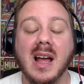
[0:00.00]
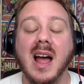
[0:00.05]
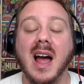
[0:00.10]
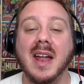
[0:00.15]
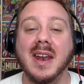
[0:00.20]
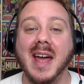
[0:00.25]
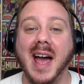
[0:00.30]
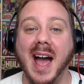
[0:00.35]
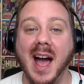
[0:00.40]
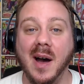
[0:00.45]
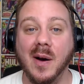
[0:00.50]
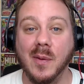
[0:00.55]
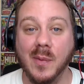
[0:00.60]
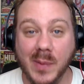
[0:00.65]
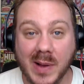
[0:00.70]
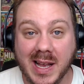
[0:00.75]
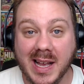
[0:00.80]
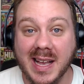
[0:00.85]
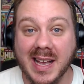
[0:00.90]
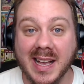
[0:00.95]
and how
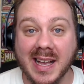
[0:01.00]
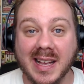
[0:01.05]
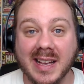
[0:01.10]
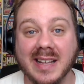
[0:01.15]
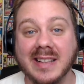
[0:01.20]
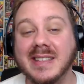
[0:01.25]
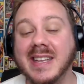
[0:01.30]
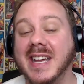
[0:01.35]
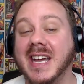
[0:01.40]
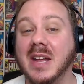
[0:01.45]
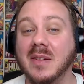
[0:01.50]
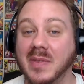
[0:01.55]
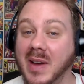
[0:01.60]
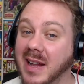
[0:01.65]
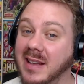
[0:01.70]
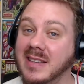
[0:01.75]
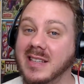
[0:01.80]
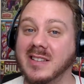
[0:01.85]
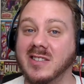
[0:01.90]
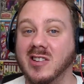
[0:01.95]
we can take
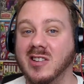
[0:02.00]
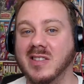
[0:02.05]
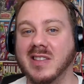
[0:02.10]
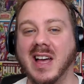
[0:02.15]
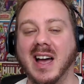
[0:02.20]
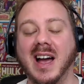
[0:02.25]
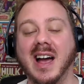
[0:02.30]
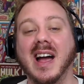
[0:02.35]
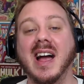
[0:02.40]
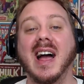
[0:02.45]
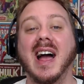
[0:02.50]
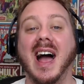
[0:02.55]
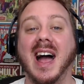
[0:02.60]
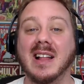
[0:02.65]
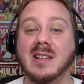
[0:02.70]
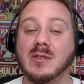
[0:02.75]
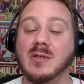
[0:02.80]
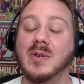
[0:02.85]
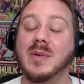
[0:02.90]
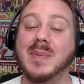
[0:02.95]
advantage of that and
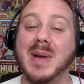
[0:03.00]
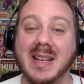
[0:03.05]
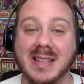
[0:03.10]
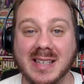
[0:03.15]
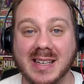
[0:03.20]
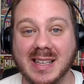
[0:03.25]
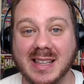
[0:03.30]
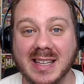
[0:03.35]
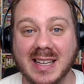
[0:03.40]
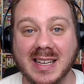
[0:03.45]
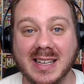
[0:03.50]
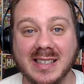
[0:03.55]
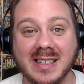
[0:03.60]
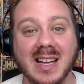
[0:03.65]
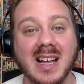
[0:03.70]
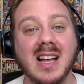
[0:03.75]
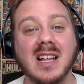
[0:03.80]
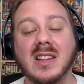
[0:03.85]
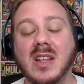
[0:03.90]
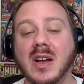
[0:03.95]
do amazing things.
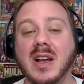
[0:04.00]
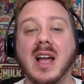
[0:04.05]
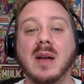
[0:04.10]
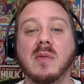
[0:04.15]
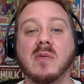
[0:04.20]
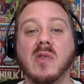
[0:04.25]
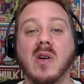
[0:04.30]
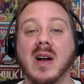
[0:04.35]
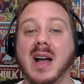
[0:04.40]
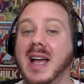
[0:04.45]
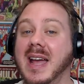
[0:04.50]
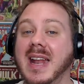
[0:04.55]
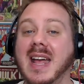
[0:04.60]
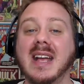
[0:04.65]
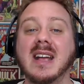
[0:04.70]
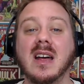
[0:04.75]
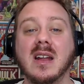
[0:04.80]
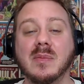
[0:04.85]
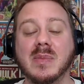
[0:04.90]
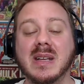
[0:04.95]
Don't get me wrong, it ain't
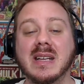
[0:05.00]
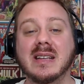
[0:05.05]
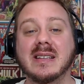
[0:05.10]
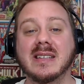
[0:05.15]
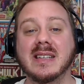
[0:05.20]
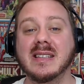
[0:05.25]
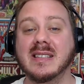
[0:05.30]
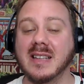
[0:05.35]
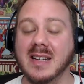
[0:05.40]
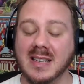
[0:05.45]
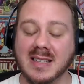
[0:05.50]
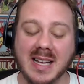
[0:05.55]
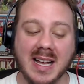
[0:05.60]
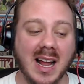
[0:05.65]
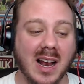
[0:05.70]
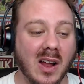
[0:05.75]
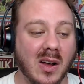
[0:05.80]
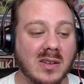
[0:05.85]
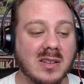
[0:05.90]
gonna be easy. It's gonna take a long